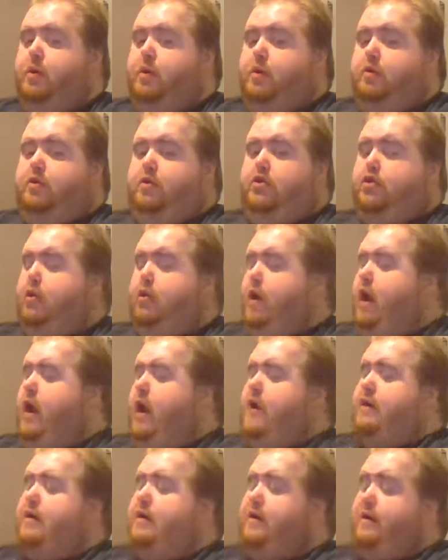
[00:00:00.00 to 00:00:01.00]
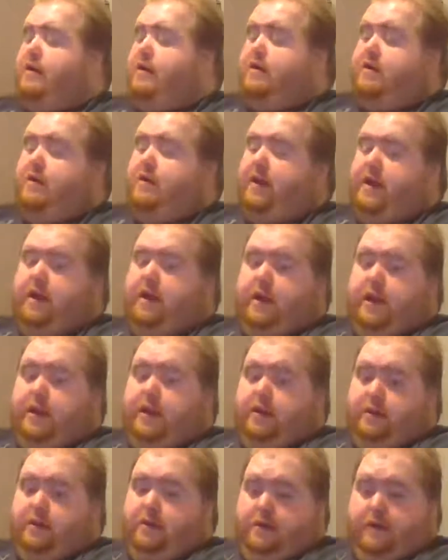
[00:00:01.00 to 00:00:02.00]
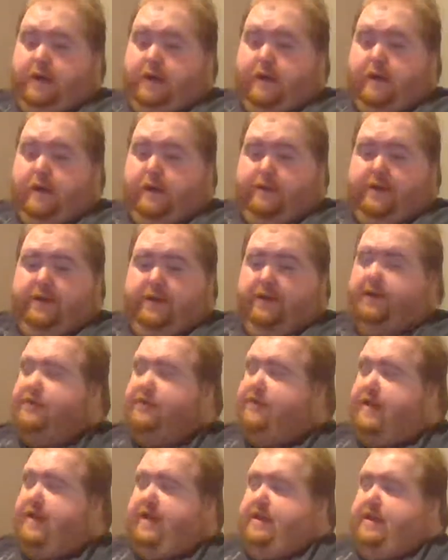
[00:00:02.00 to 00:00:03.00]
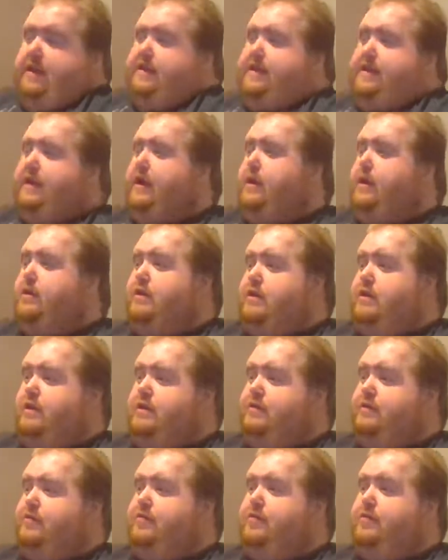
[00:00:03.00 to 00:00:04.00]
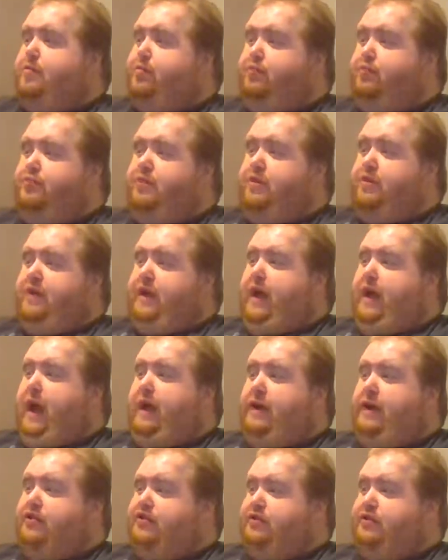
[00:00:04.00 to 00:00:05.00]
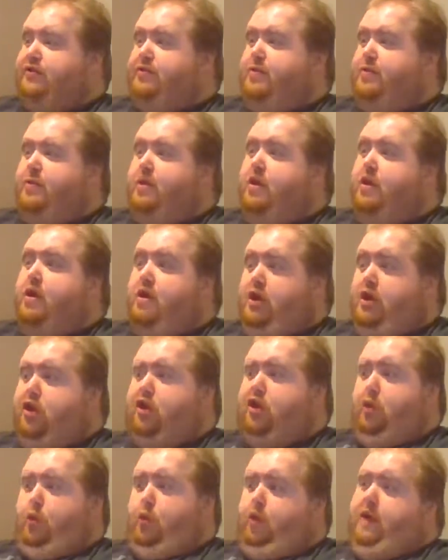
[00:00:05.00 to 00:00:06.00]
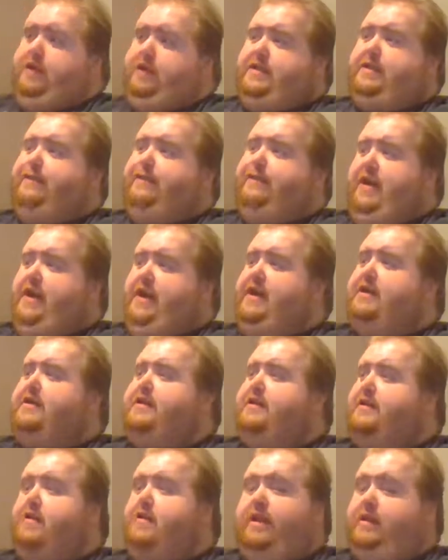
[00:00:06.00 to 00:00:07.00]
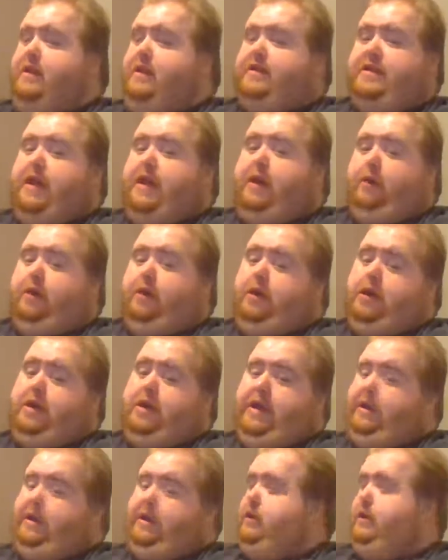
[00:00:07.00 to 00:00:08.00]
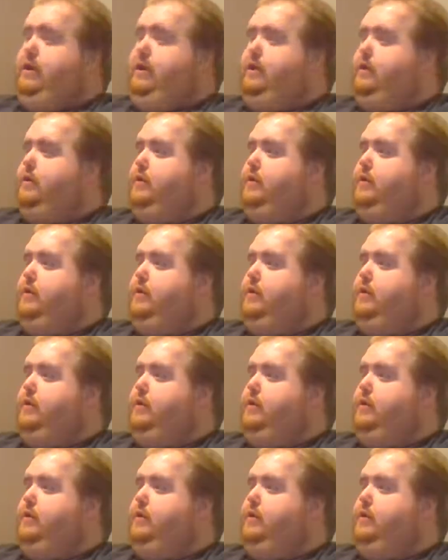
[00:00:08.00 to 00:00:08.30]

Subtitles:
You're trying to click on this, and it doesn't go to the guy that you're that you want to face, it does not work that way.